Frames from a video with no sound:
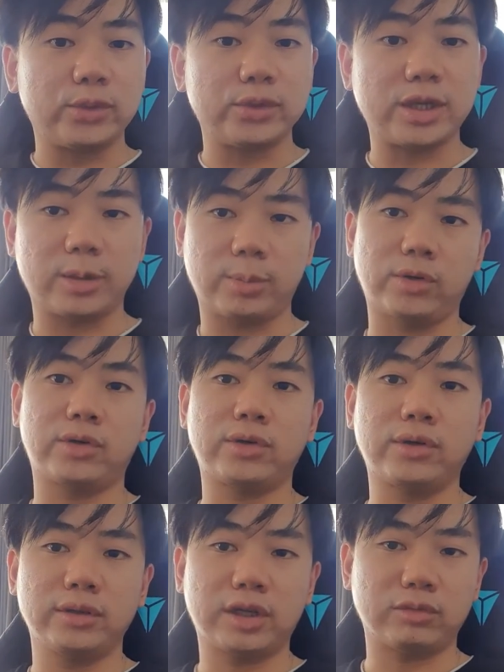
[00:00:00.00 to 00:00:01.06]
neighbor
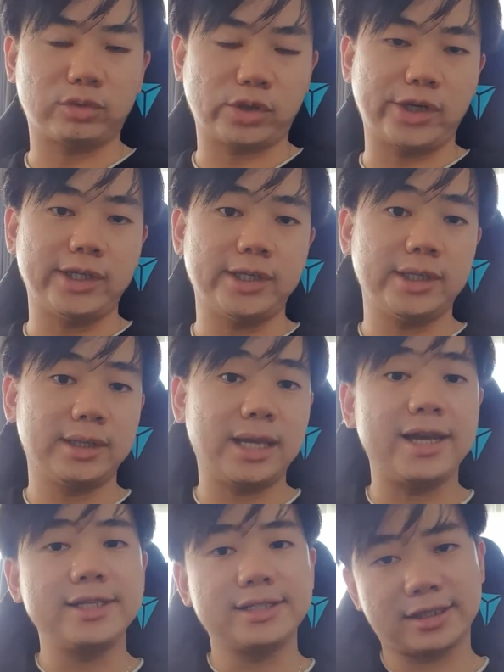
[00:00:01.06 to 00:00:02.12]
country
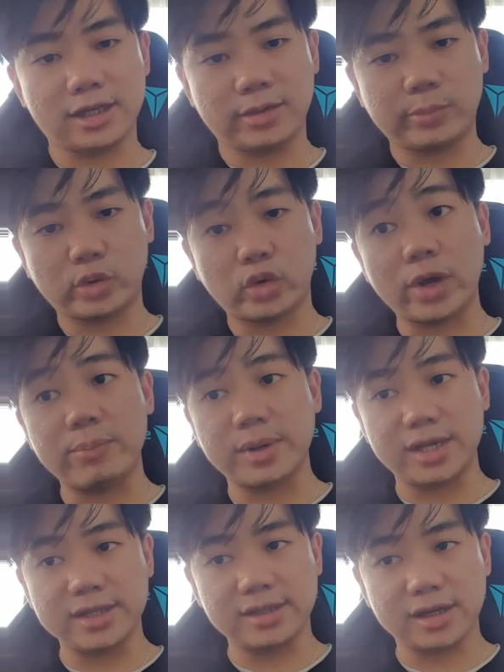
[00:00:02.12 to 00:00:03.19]
like Singapore and
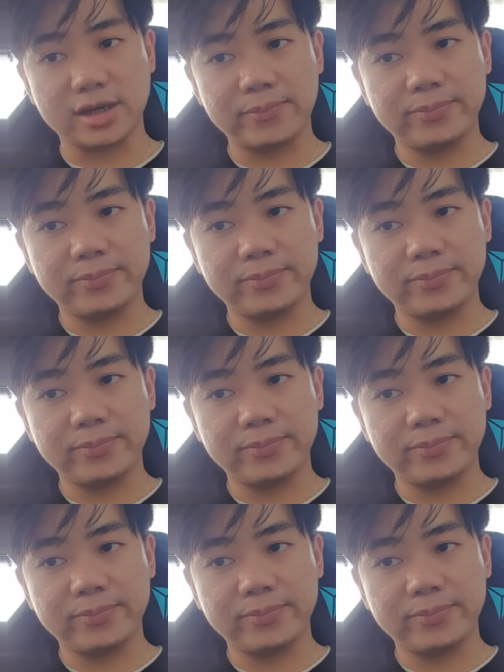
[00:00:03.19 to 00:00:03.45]
Malaysia.